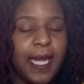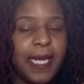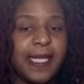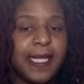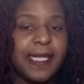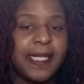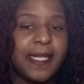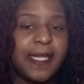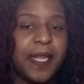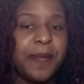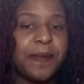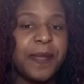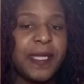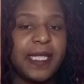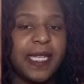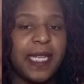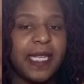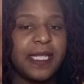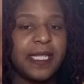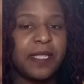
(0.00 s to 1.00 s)
And the
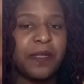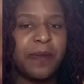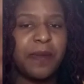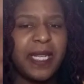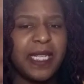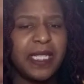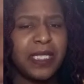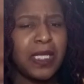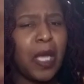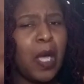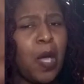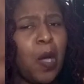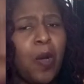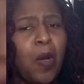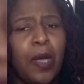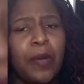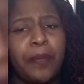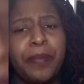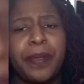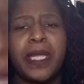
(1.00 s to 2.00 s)
stigmatism is,
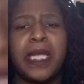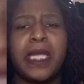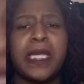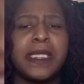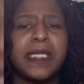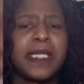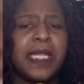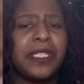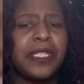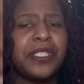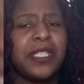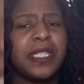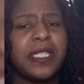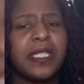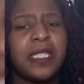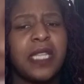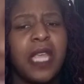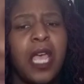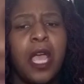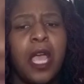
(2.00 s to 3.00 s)
oh, LPNs, they
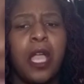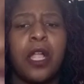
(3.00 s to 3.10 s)
just